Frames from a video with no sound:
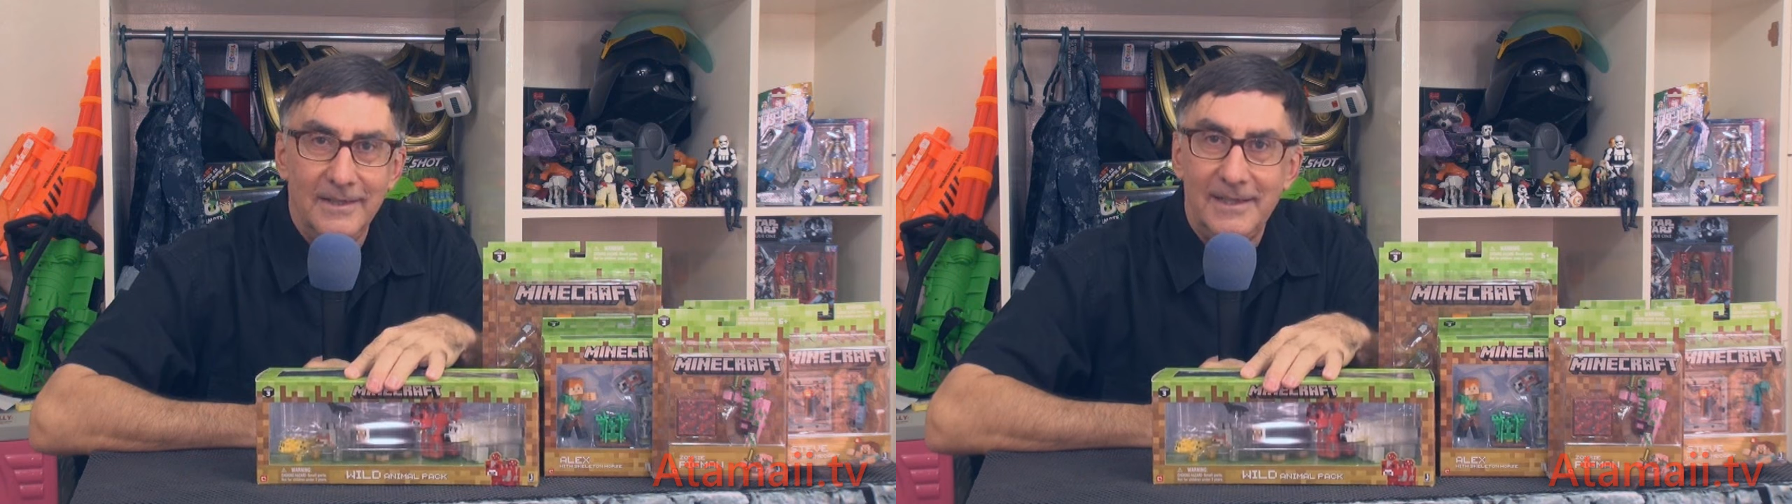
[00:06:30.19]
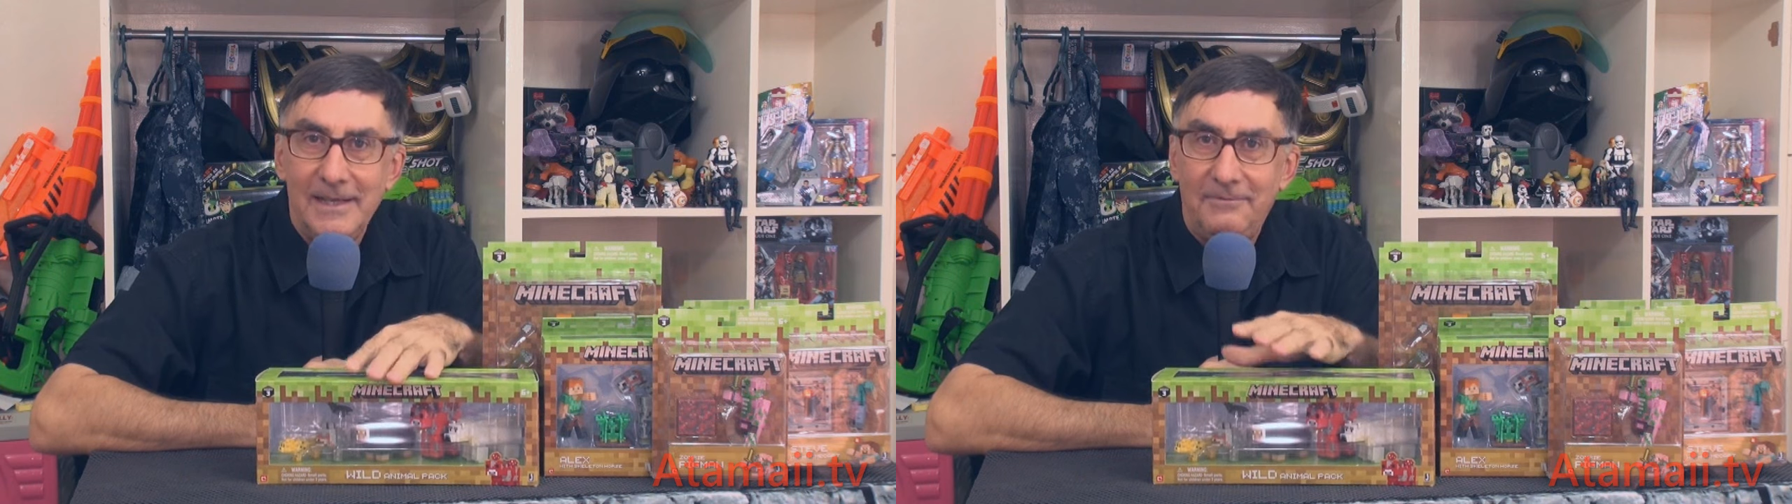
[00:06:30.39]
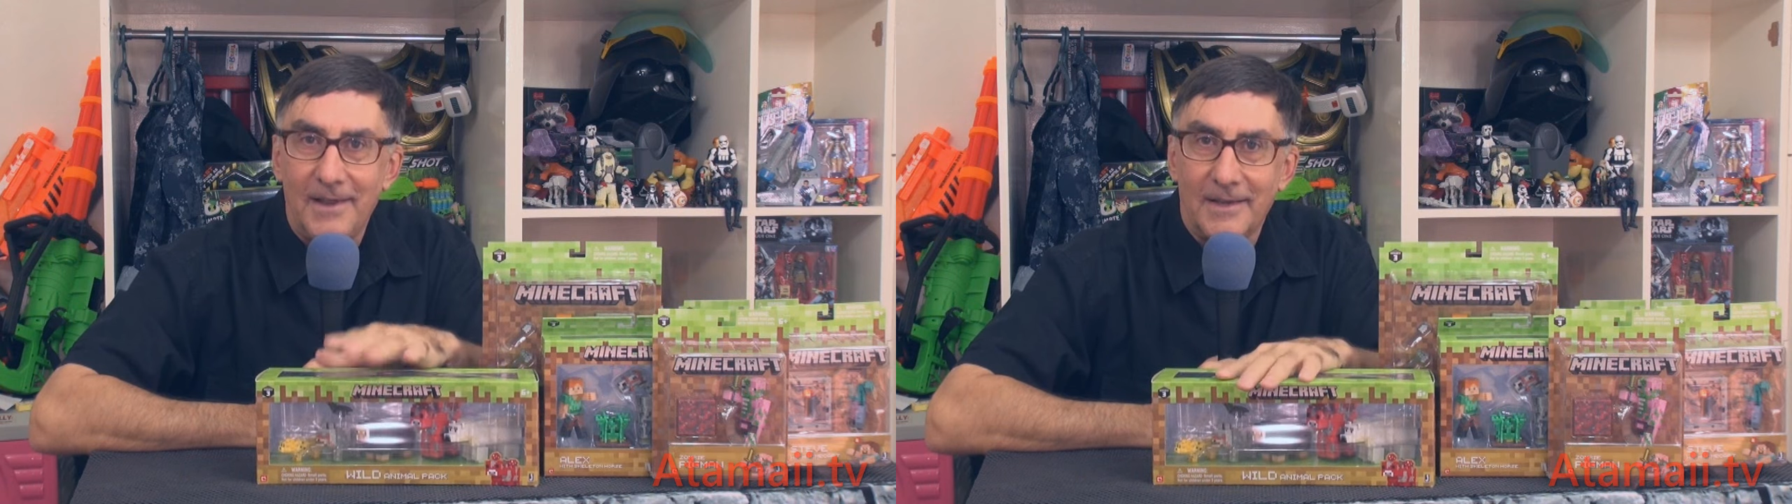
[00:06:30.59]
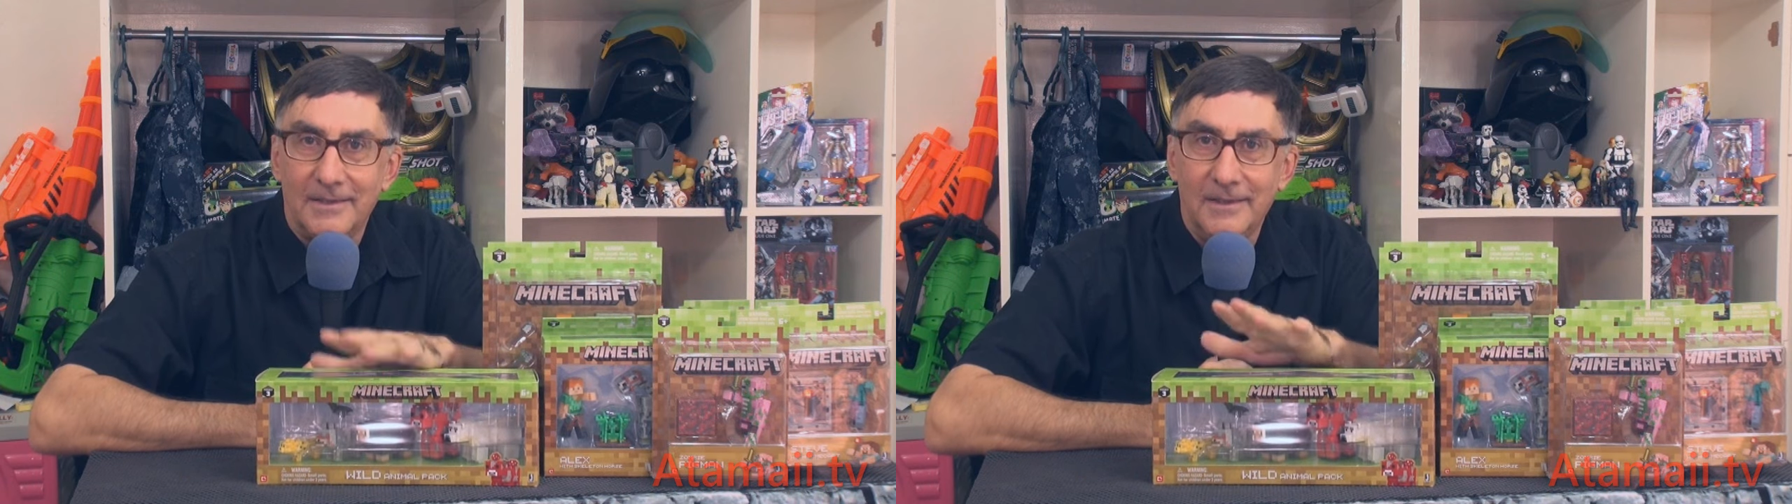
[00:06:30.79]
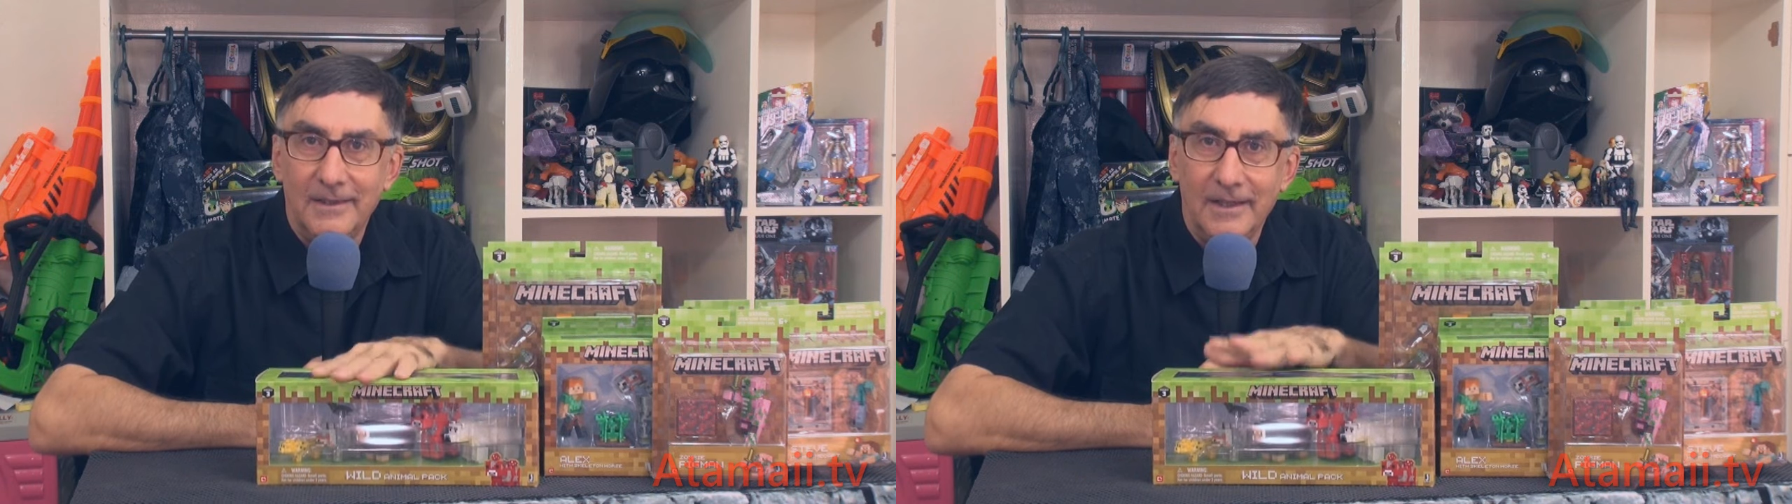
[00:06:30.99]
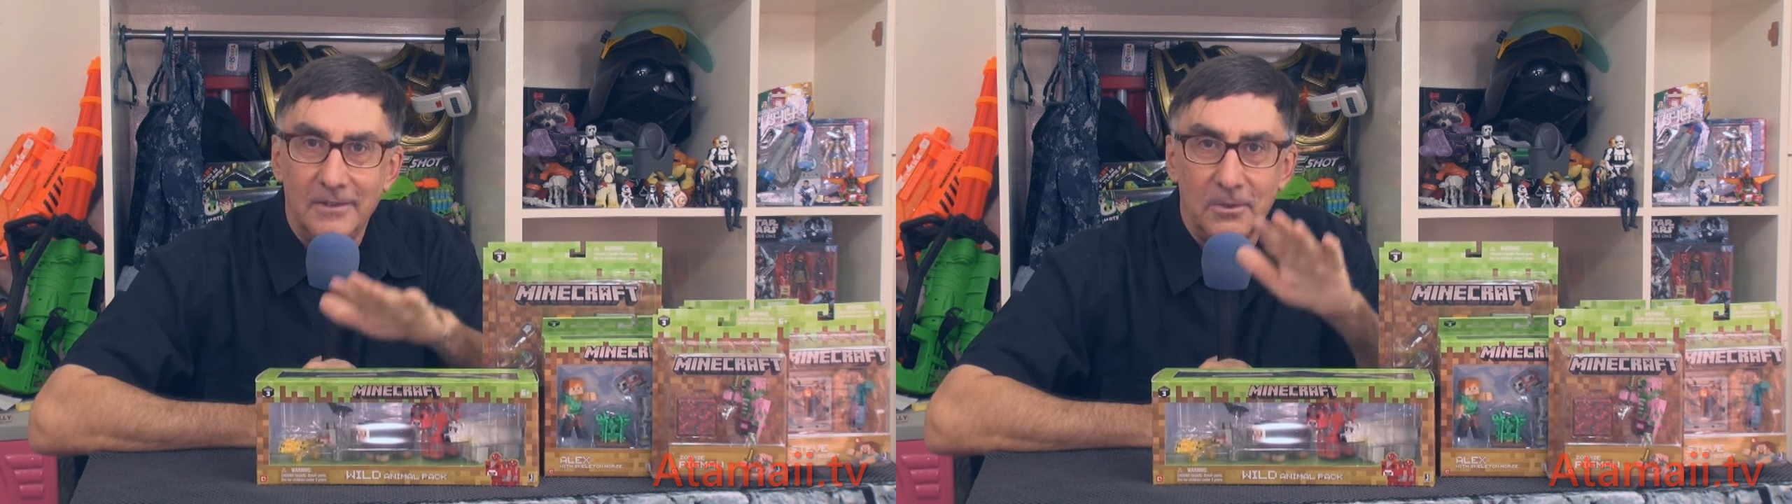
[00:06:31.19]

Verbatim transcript: defect in